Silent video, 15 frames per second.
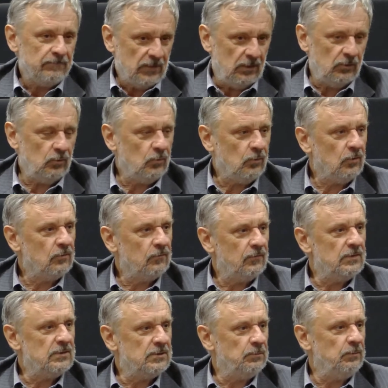and to
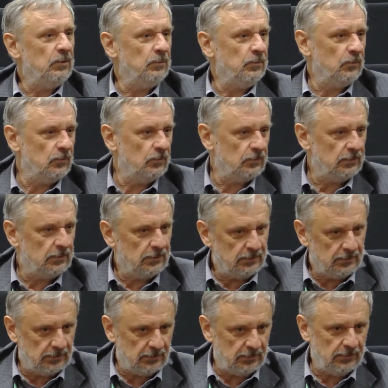convince people
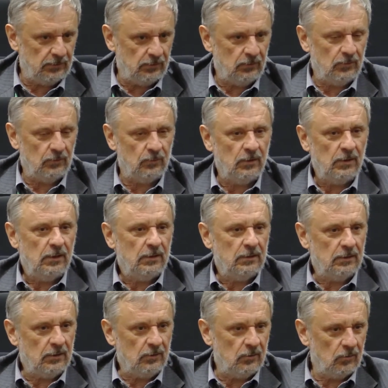that you know,
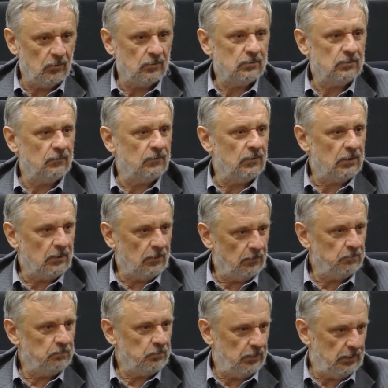the goals of the
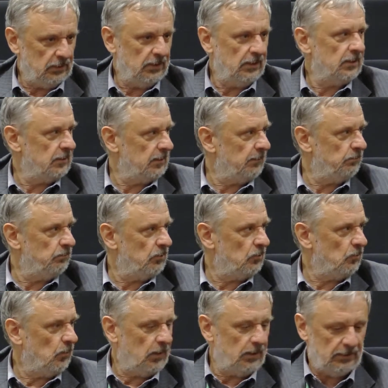company are
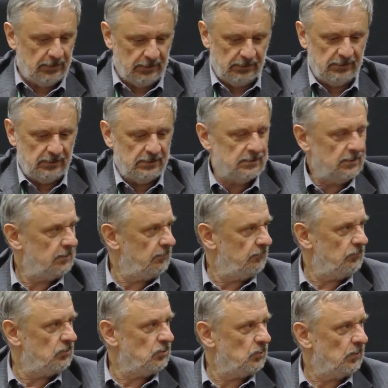number one, and these
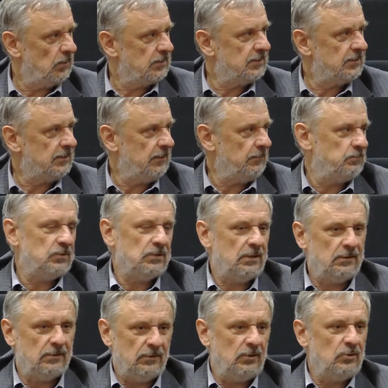individual steps
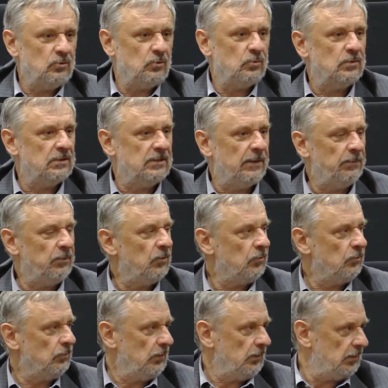are, they should
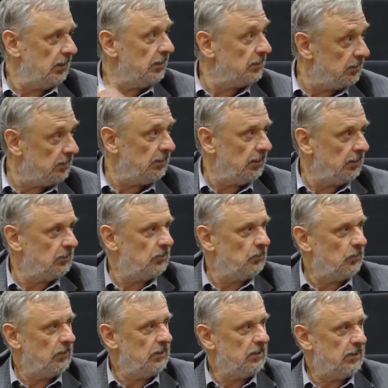support it, not the other
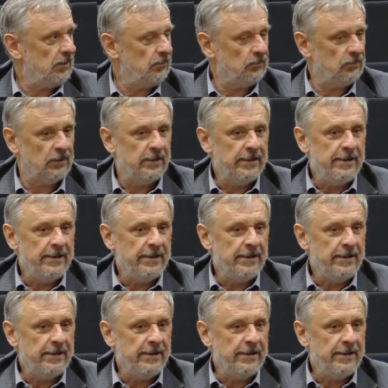way around.